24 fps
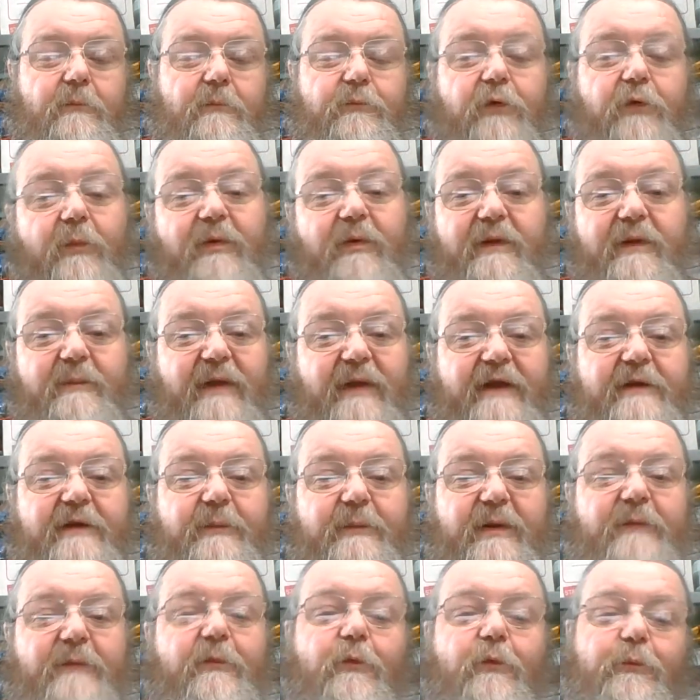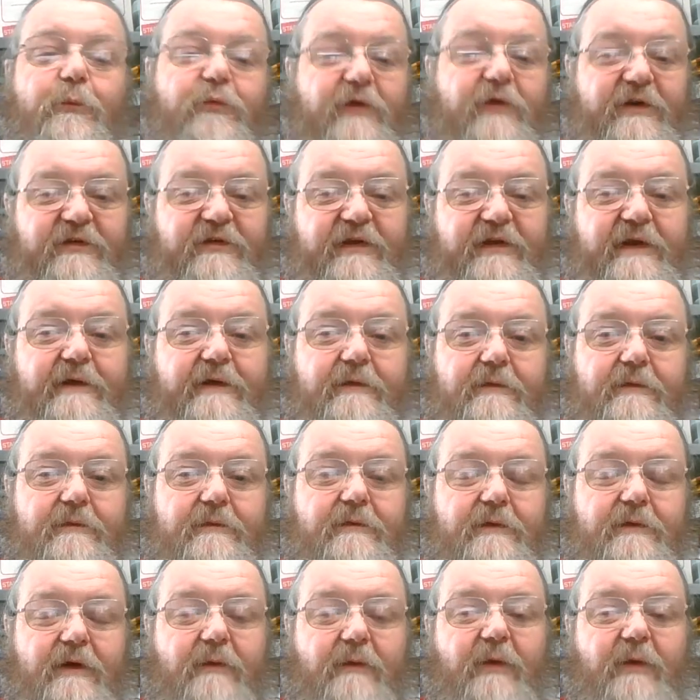probably made a bit more pretty.
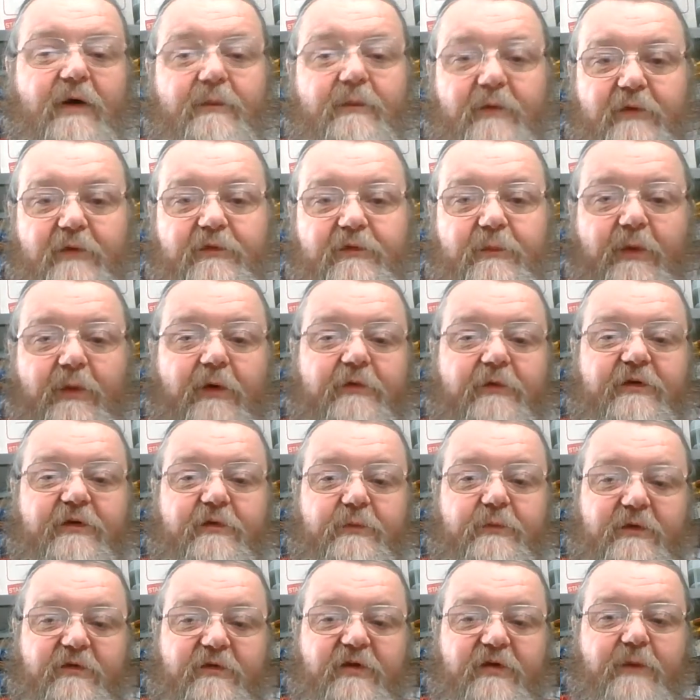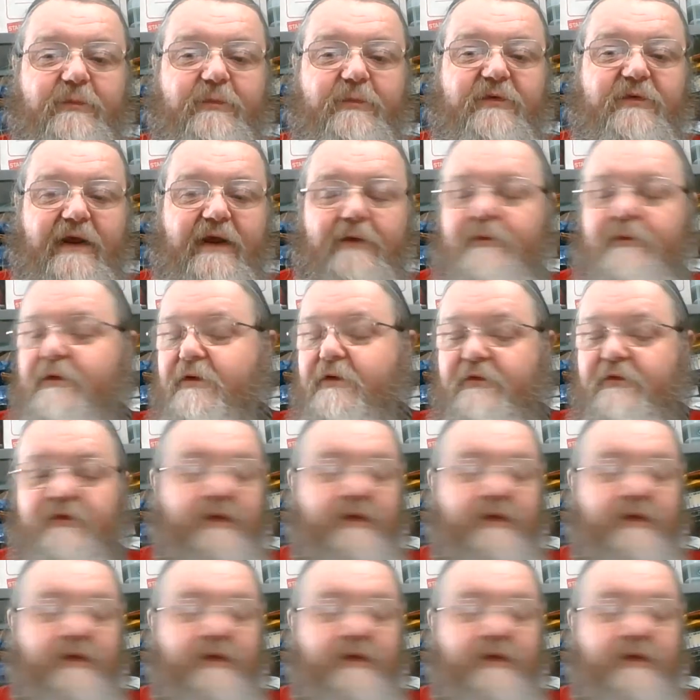I might move the boxes with the ships down